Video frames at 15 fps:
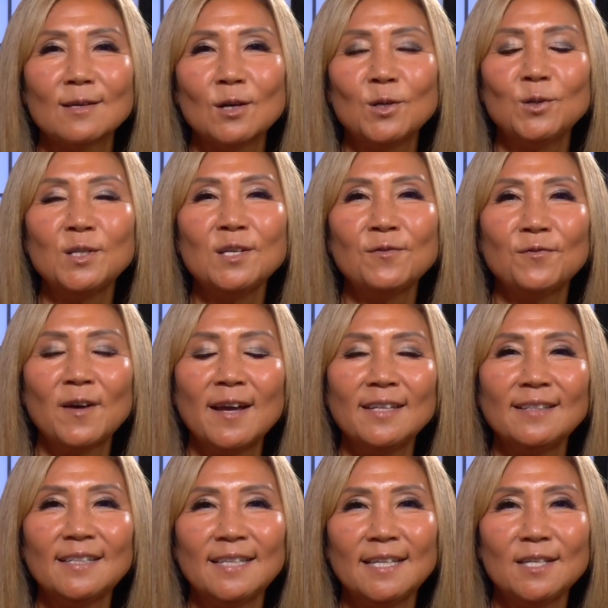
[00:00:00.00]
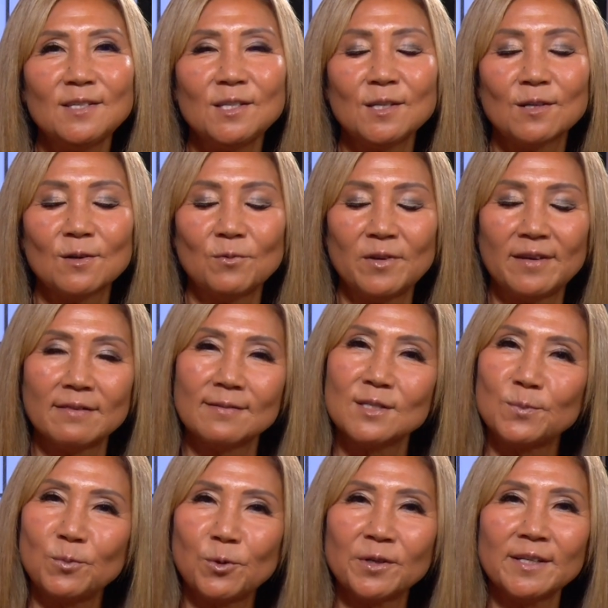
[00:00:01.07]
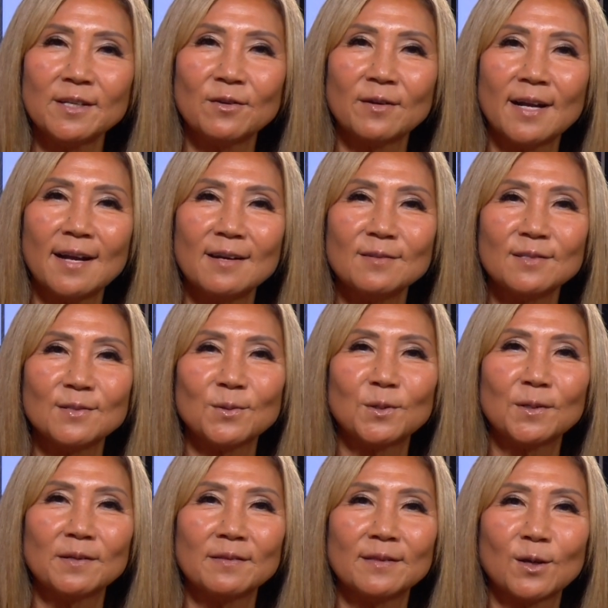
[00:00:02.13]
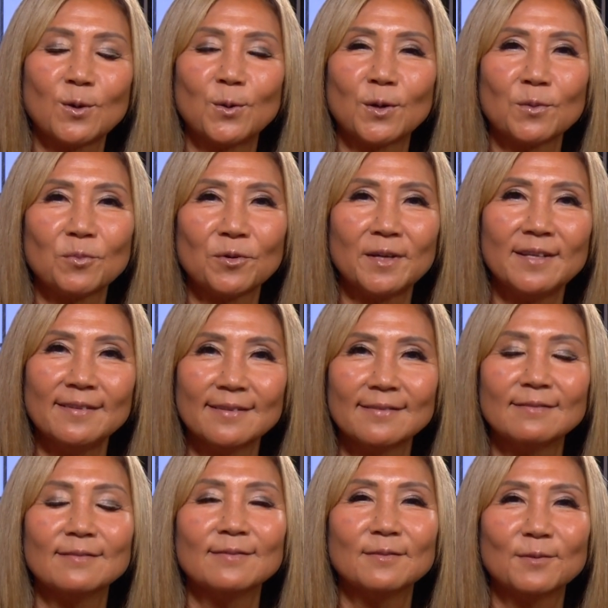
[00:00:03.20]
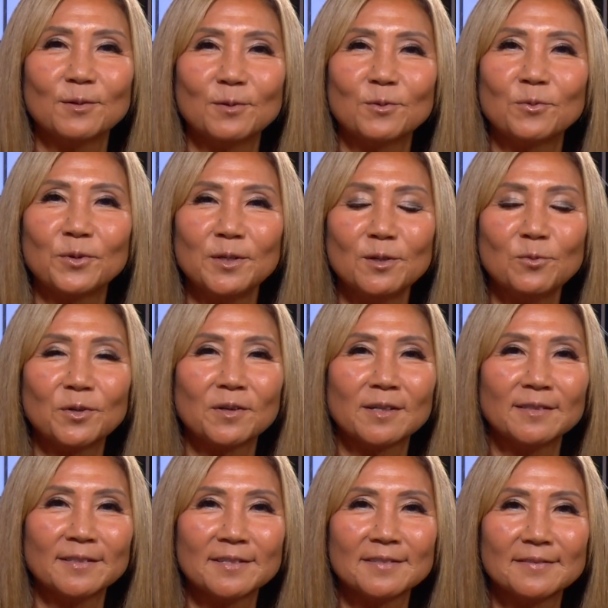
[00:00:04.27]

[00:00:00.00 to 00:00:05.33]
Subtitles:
Who do you find it easier with, sporting crowds or the corporate real world?